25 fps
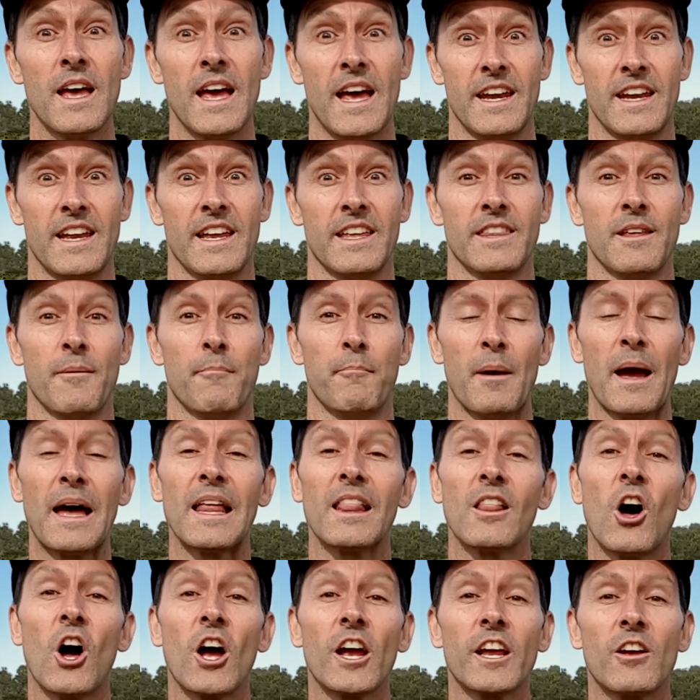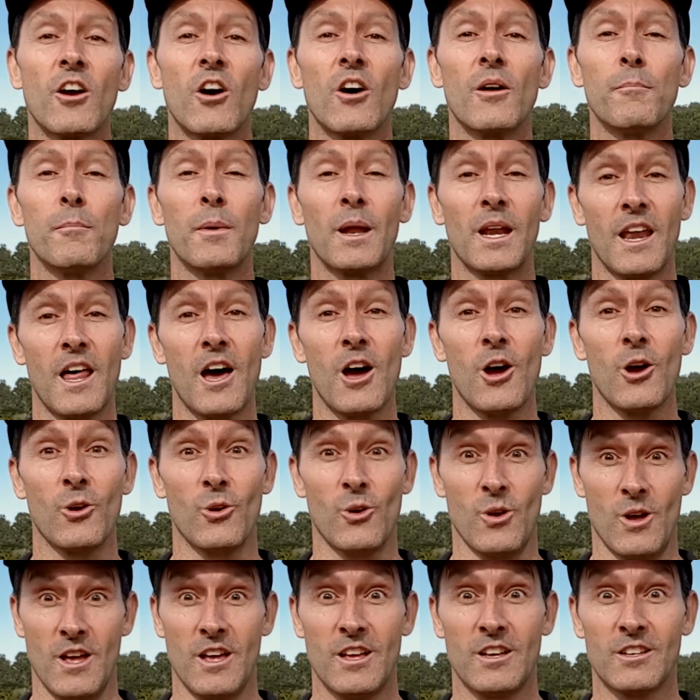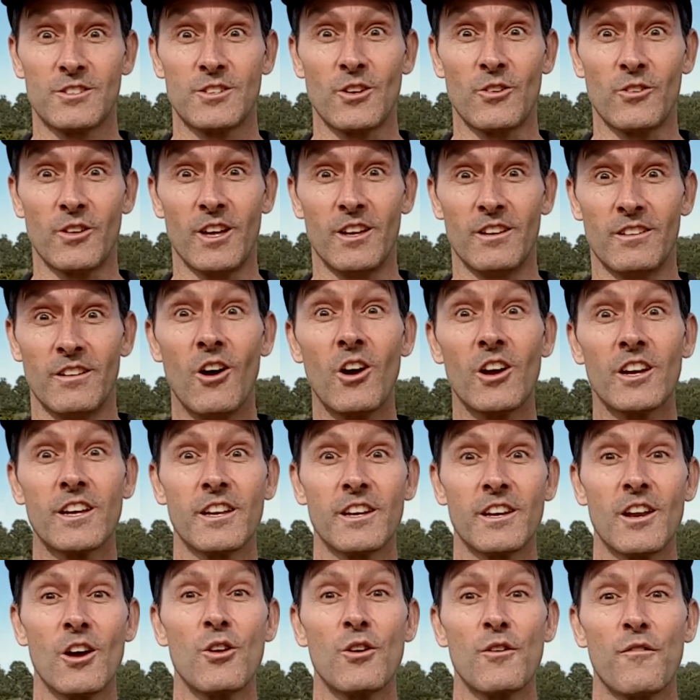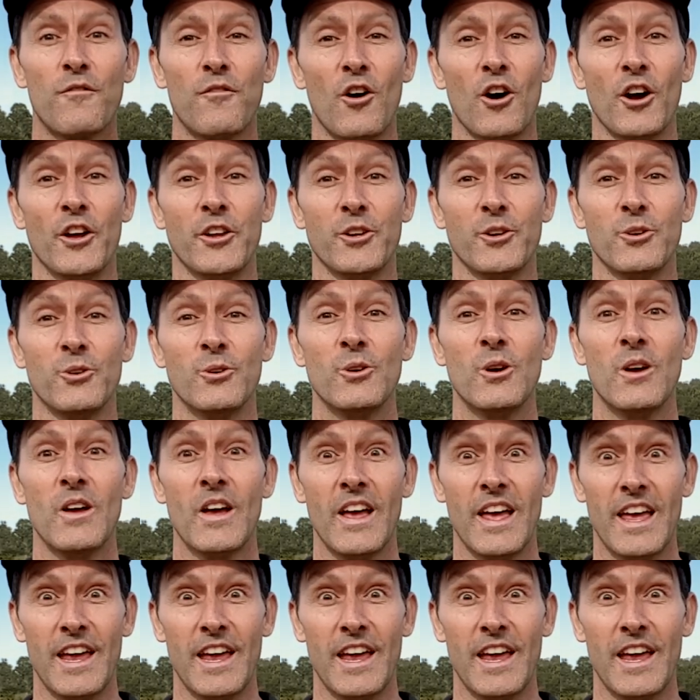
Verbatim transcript: and hit the bell icon below so that I can notify you